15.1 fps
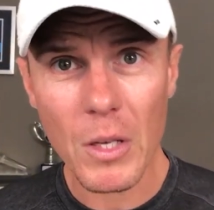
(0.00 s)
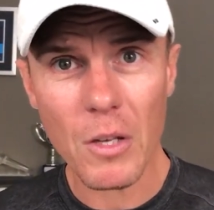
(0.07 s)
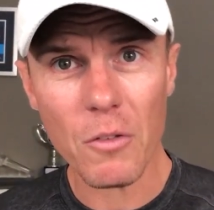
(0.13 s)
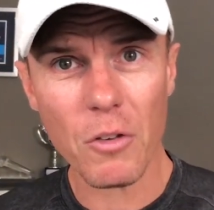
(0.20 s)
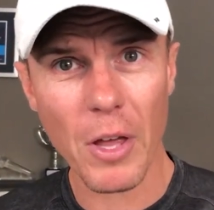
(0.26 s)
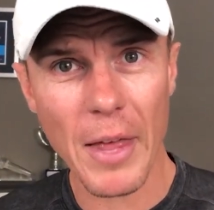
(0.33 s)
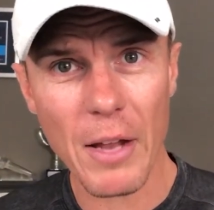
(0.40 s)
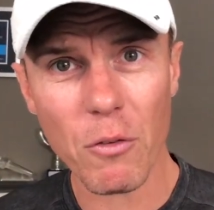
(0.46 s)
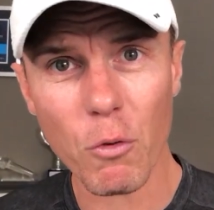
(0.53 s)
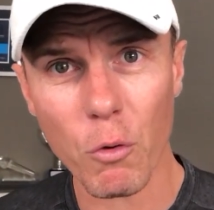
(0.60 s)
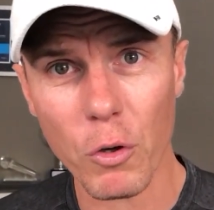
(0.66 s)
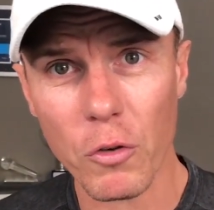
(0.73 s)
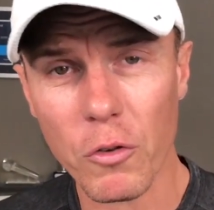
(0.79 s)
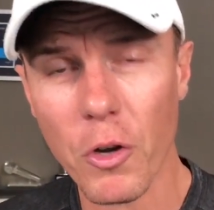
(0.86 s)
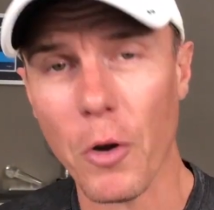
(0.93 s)
So that's all
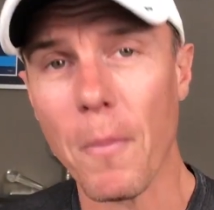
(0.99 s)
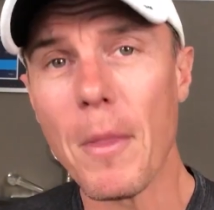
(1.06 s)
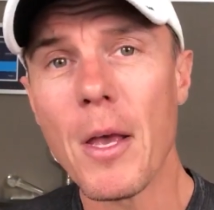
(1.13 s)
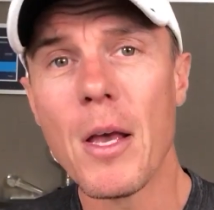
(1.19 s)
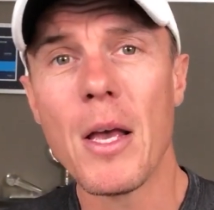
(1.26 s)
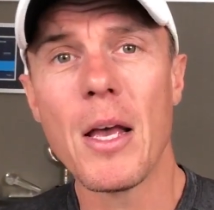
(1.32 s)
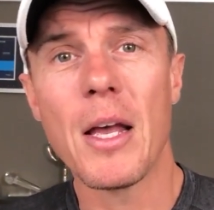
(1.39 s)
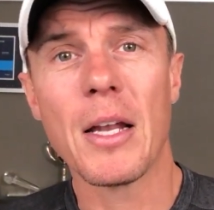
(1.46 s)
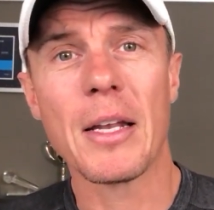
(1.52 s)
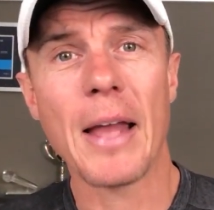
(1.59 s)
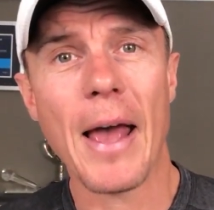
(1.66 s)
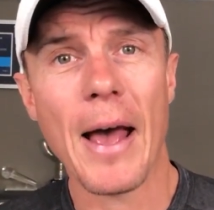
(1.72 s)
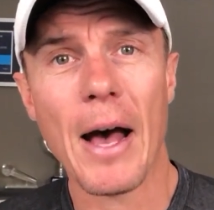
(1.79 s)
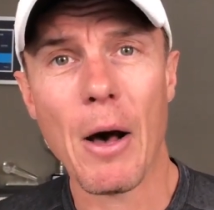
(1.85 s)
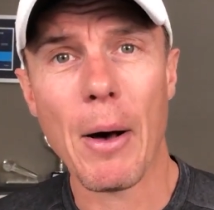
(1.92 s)
good too.
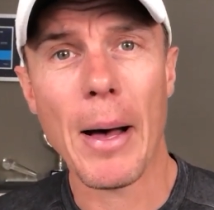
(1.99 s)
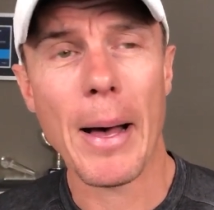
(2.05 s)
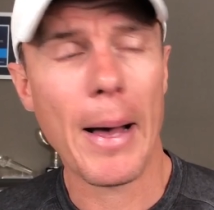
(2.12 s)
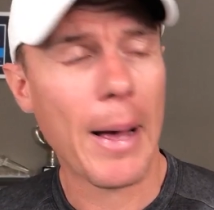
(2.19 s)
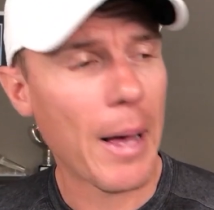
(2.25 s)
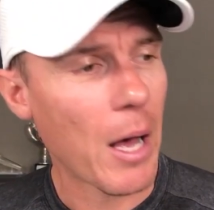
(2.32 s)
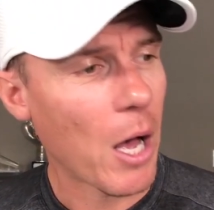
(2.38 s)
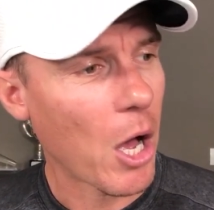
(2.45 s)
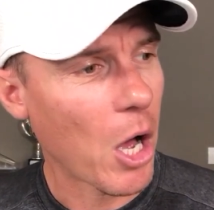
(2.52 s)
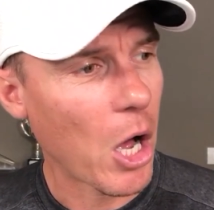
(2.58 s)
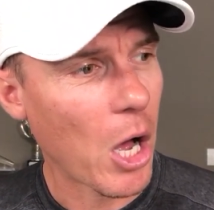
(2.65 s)
Now,